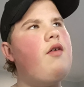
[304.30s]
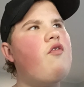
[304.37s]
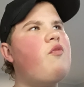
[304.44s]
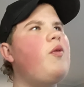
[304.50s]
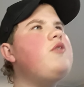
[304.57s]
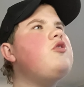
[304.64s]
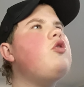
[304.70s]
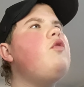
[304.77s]
for
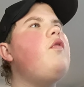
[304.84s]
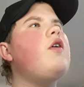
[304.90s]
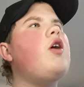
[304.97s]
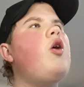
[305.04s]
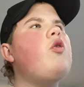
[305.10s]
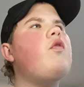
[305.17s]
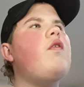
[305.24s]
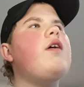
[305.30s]
my score for
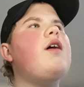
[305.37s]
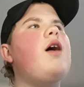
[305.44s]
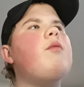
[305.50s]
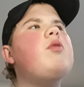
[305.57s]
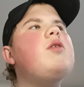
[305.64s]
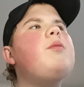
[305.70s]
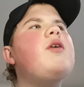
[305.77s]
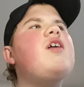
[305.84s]
Goldfinger, I'm
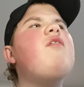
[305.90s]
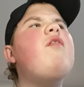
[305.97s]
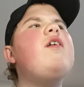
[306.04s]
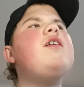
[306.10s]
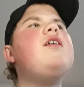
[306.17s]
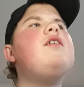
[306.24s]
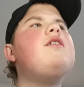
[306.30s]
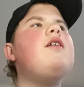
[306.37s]
going to be giving
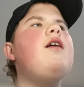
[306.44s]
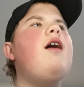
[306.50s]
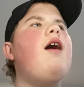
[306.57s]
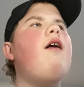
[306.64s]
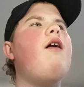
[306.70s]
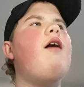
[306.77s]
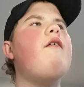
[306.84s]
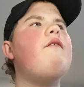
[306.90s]
it a
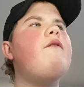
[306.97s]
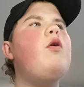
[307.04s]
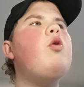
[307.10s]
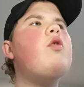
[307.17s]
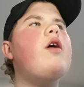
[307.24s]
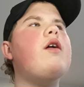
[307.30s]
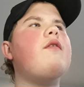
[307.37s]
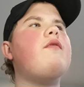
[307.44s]

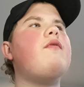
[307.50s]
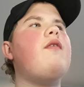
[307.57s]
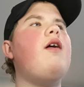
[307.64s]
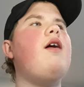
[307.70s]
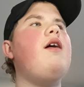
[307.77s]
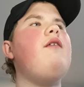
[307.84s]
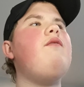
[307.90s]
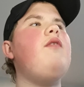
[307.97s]
4 out of
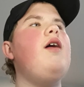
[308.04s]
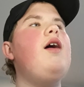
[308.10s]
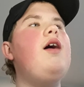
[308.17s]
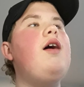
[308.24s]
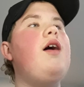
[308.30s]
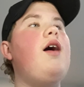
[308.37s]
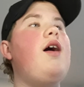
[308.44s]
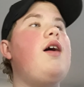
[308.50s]
5
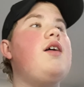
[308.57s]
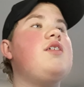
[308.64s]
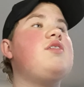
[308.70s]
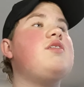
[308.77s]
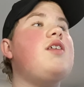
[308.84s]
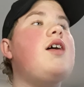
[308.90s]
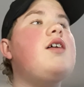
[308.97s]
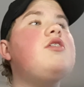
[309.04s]

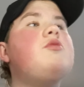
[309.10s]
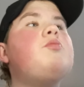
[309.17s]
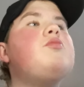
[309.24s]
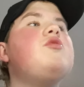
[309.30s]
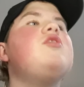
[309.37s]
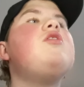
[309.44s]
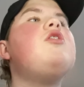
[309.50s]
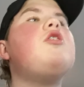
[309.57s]
stars.
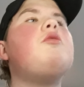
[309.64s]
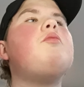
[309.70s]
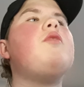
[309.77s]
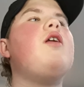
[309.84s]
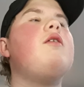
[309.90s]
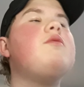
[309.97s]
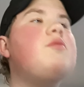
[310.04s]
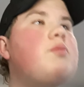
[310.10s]
Percentage, I'm
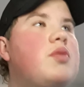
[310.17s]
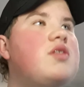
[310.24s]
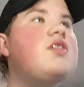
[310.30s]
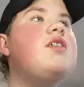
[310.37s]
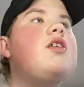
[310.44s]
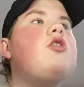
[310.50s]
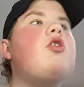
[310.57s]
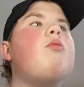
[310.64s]

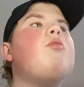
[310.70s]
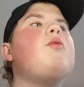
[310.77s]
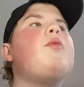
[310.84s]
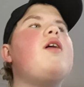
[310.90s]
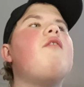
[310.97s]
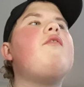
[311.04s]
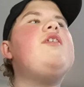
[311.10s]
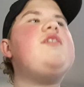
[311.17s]
going to be
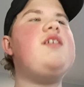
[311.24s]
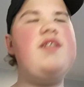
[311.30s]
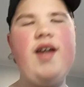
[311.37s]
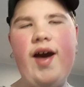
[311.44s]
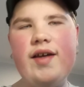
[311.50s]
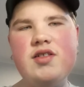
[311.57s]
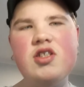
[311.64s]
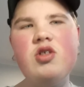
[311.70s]
giving it an
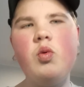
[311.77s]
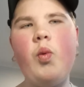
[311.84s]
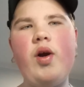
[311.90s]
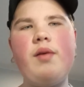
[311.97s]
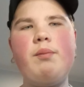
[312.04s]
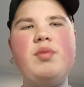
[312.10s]
81%.